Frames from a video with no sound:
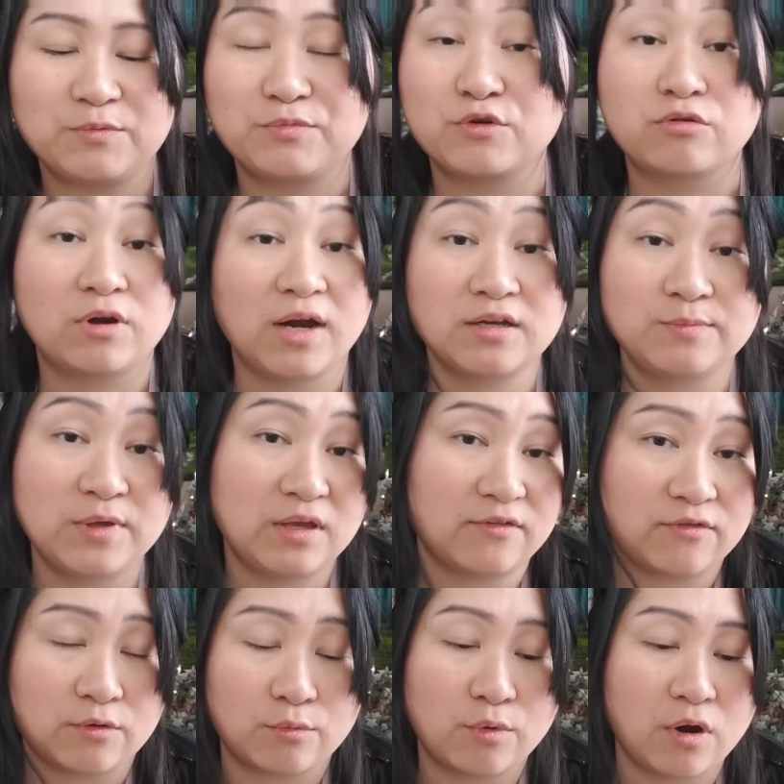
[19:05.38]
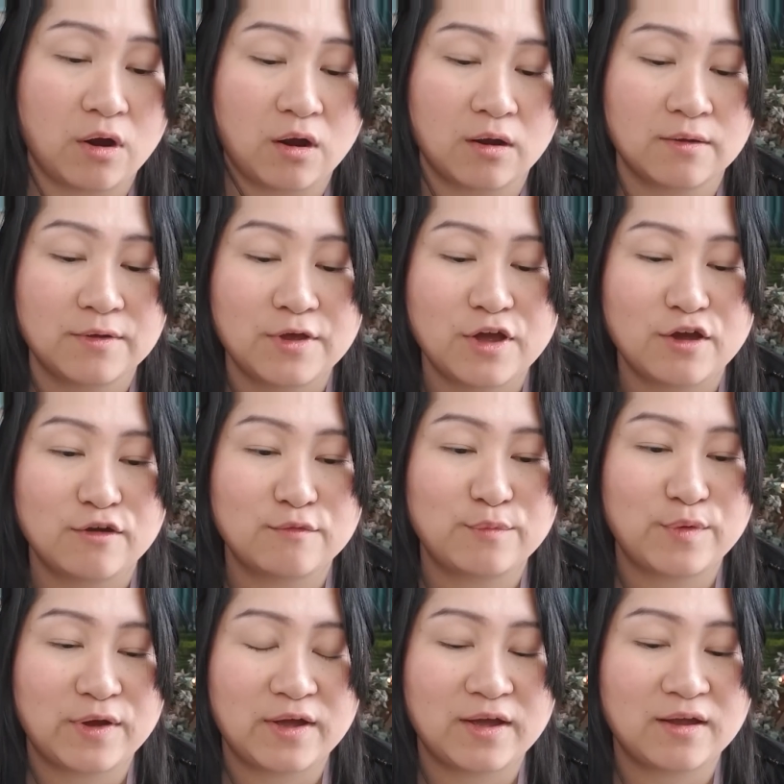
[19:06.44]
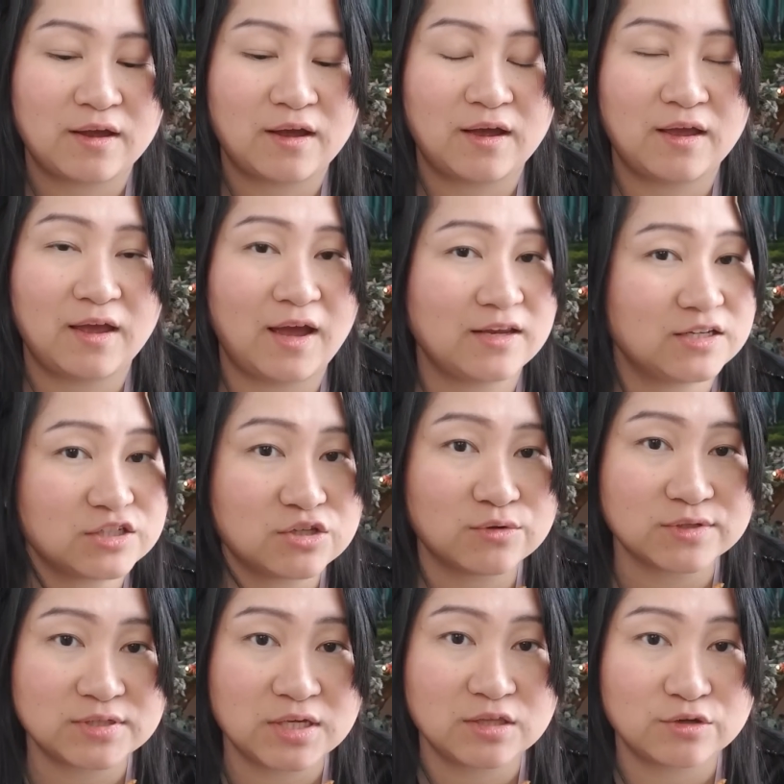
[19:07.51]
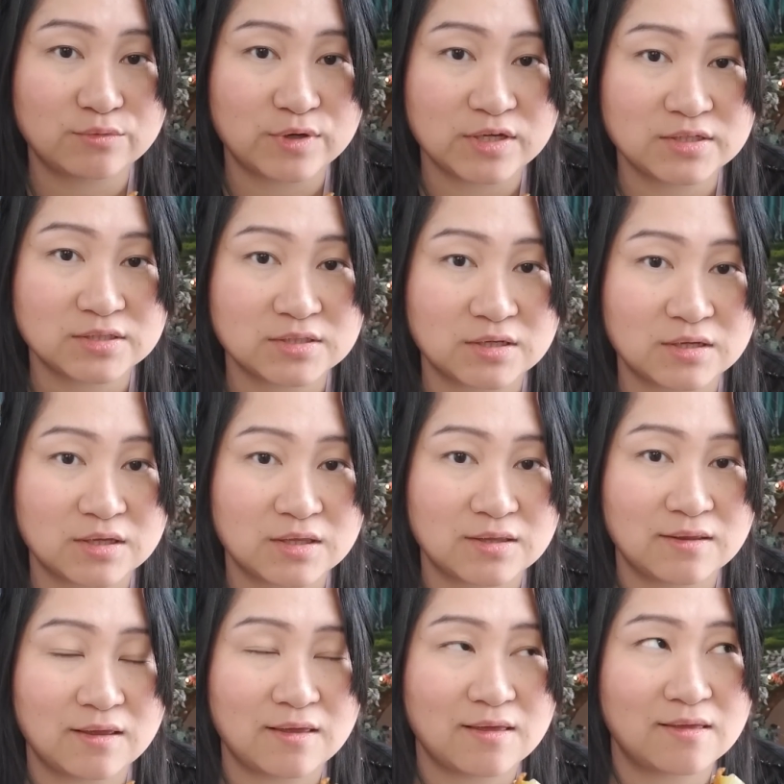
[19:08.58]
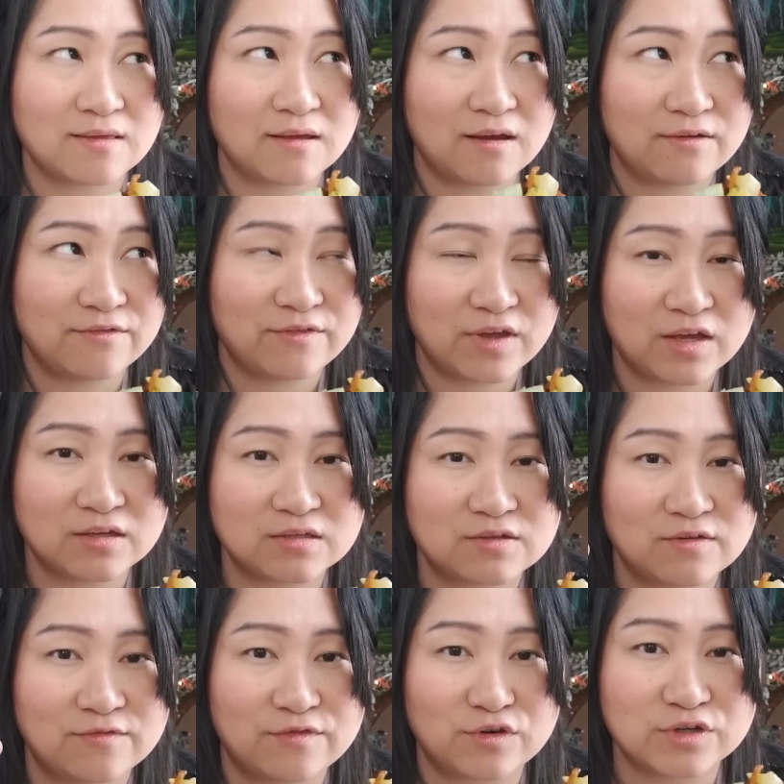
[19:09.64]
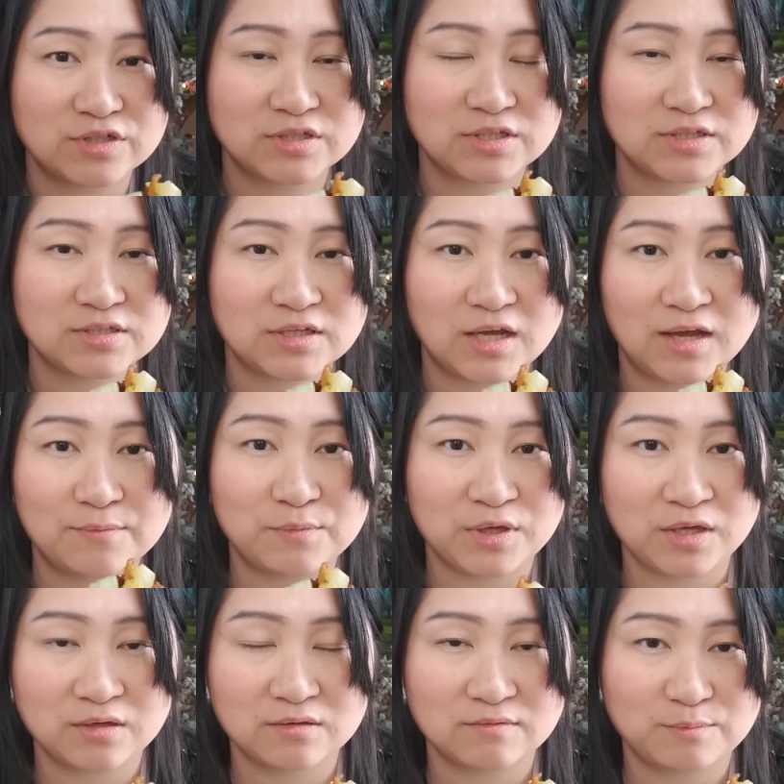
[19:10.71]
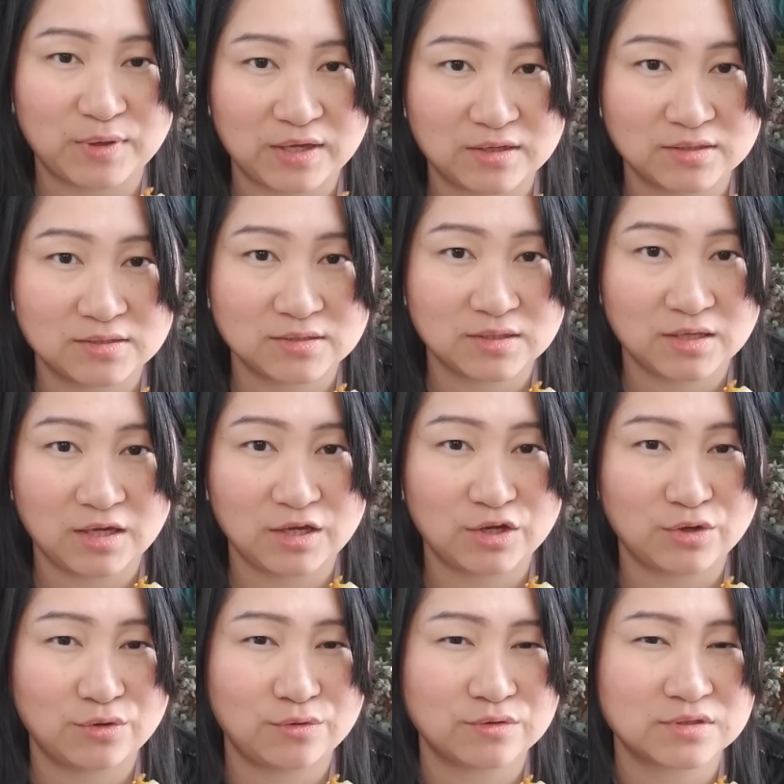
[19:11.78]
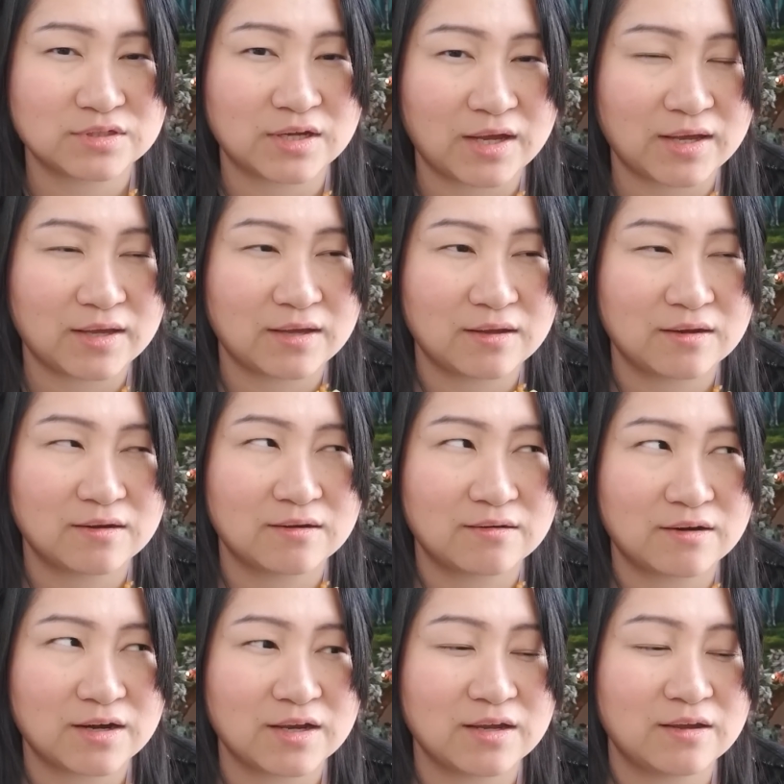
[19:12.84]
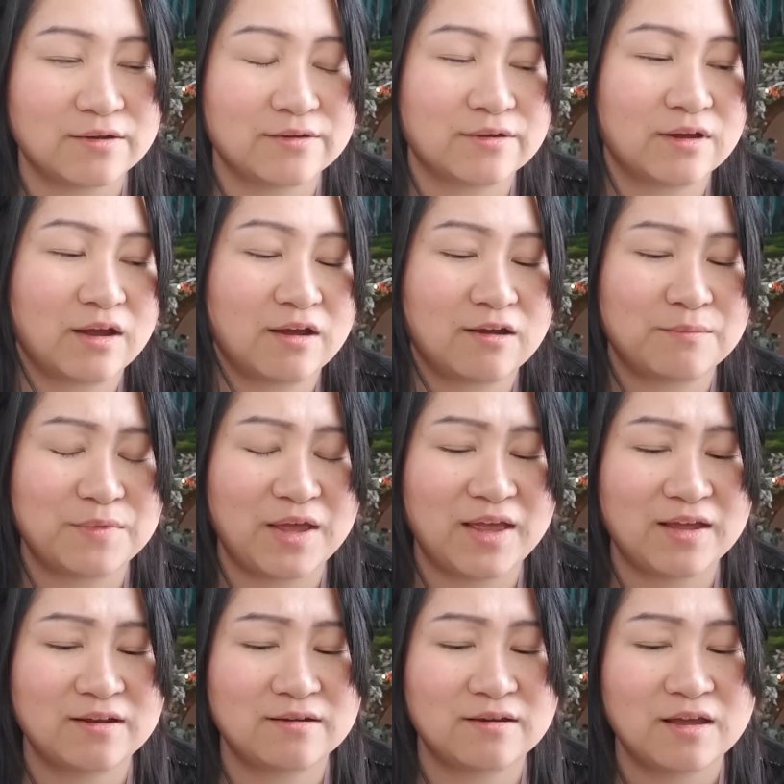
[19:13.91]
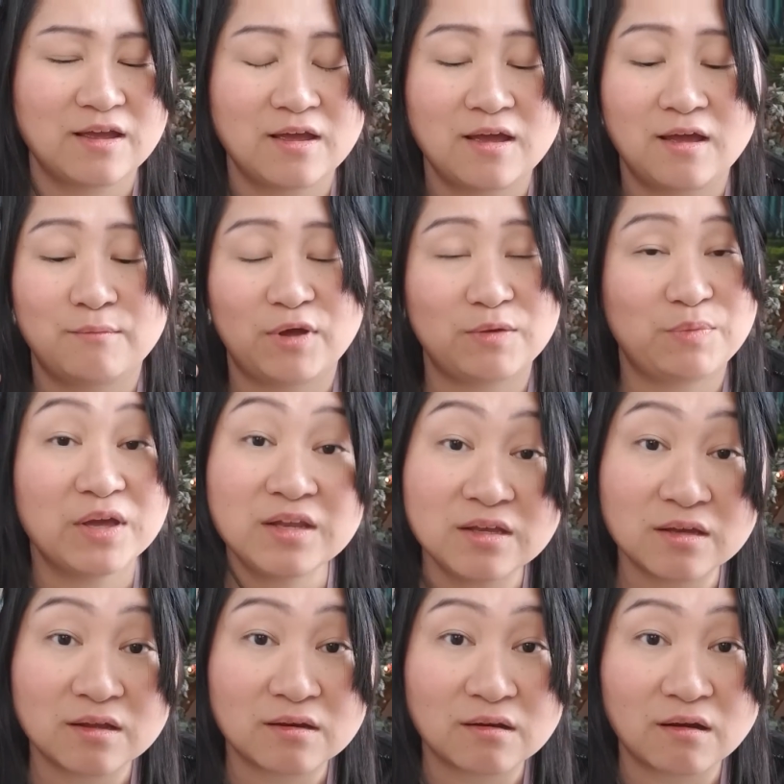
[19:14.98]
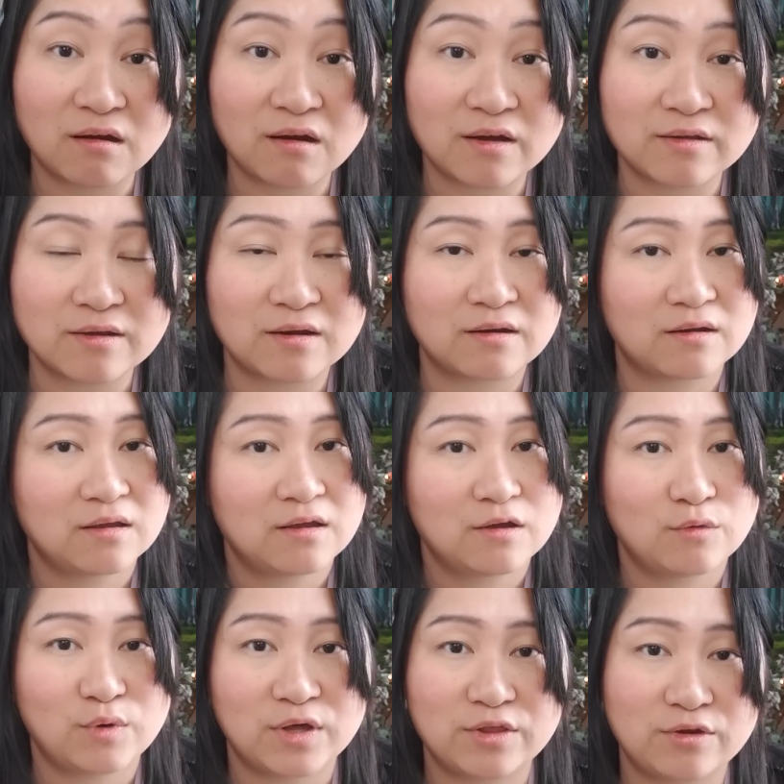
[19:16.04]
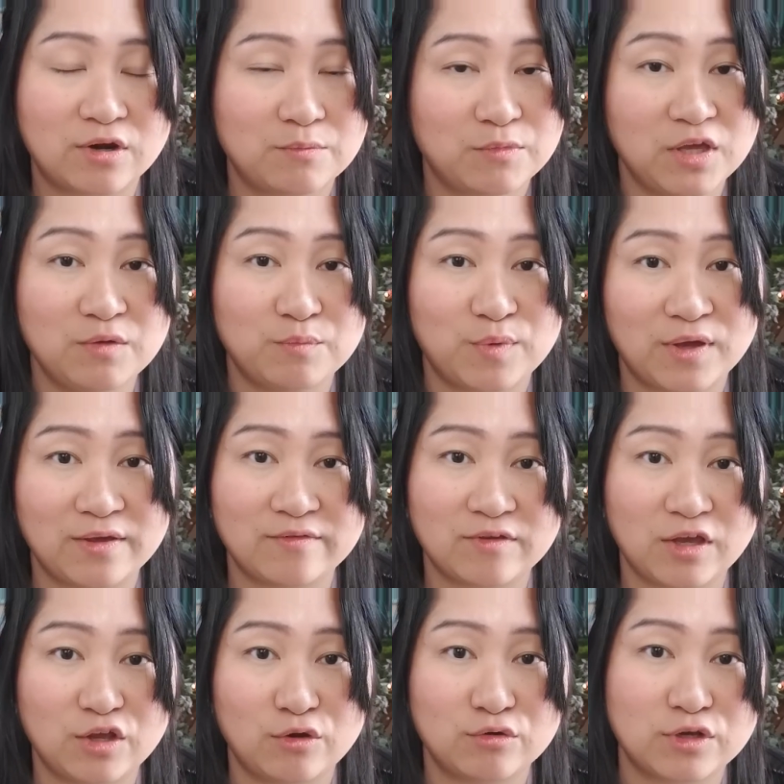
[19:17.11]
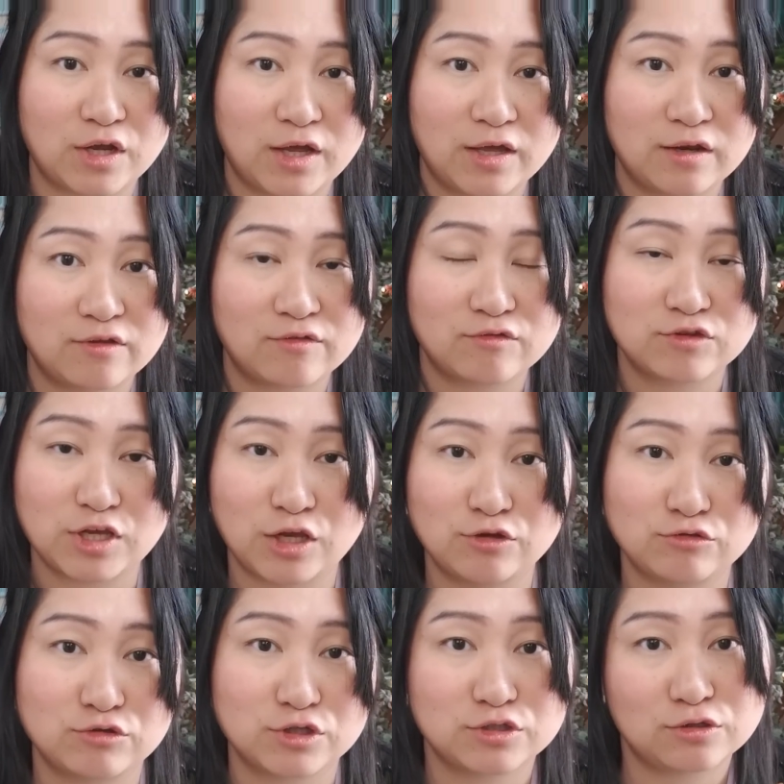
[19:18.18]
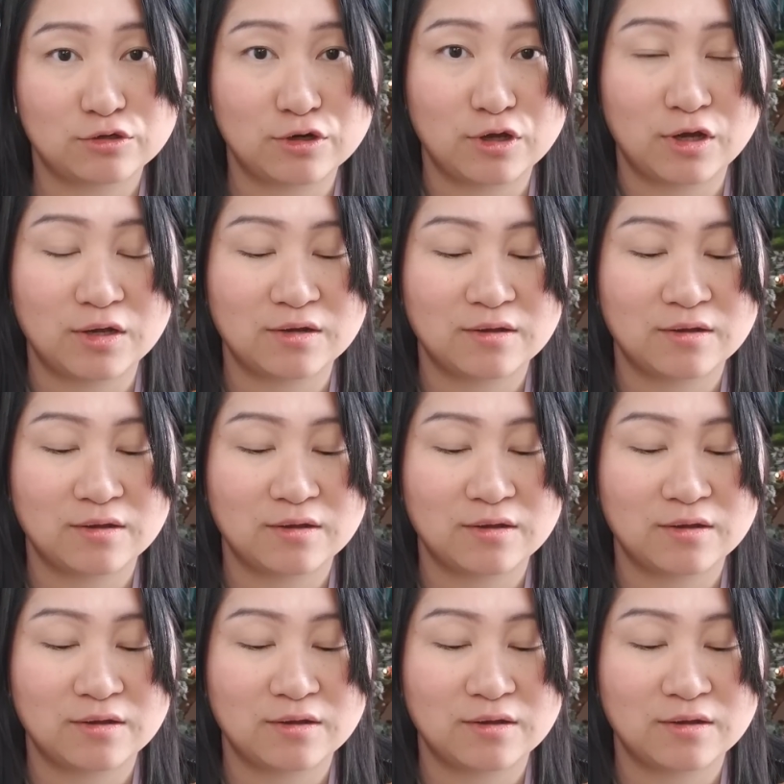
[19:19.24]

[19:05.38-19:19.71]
Correct me if I'm wrong, but I just don't see the risk of it versus a meat-based keto diet, right? Um, and my opinion on whether a meat-based keto diet is dangerous or not